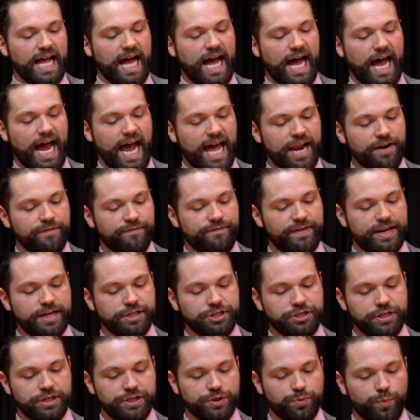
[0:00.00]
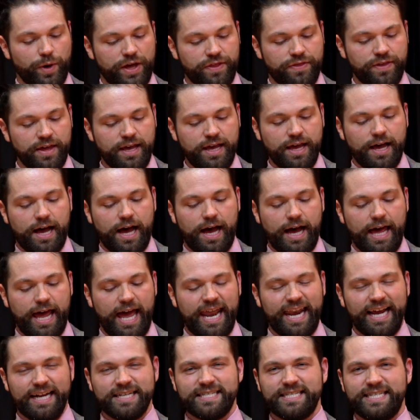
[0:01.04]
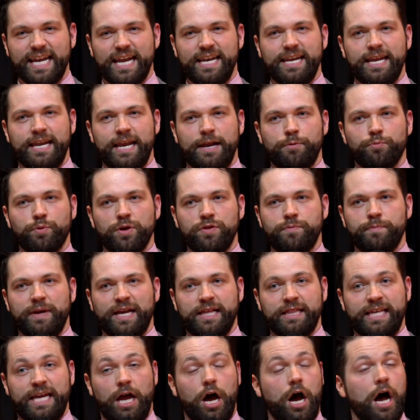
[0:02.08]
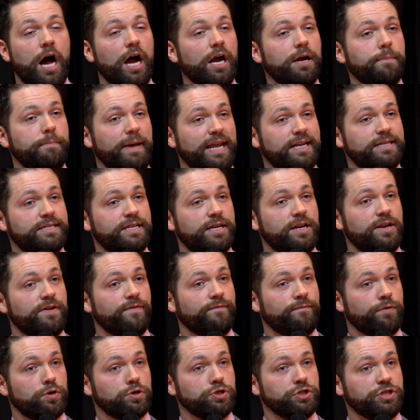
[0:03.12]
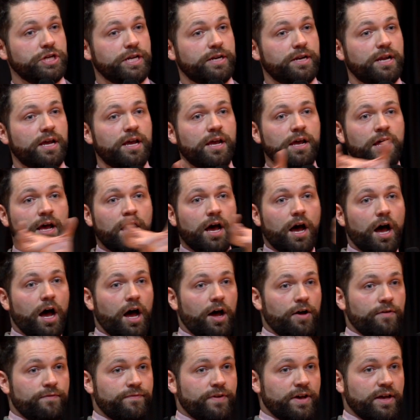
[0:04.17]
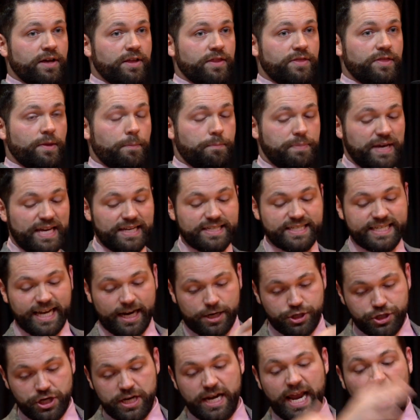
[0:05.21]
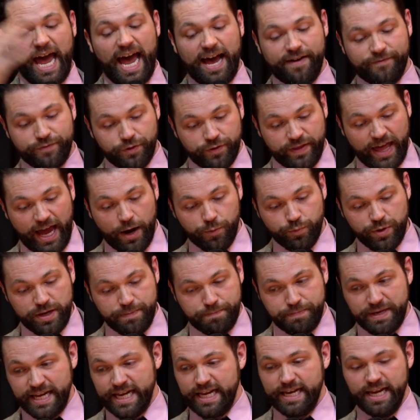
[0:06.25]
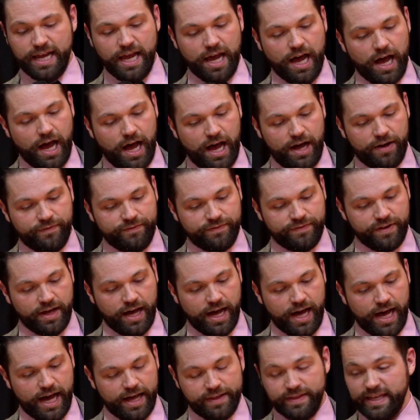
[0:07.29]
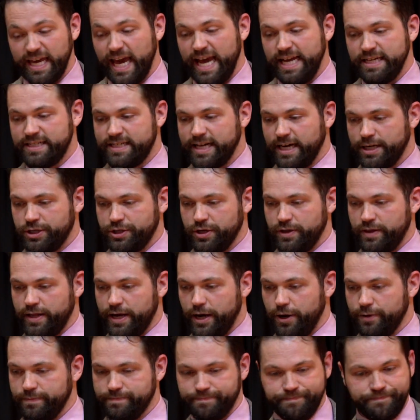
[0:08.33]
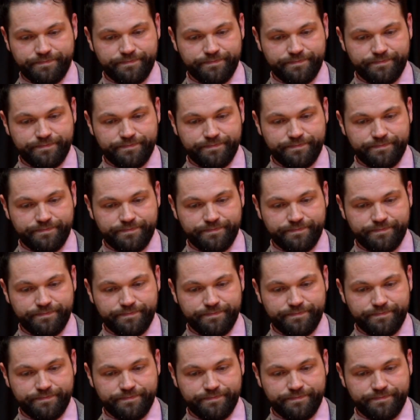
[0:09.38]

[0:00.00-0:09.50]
uh, and finishes with uh, an extended and rhythmically augmented version of the B section after that repeat of uh, the A section there.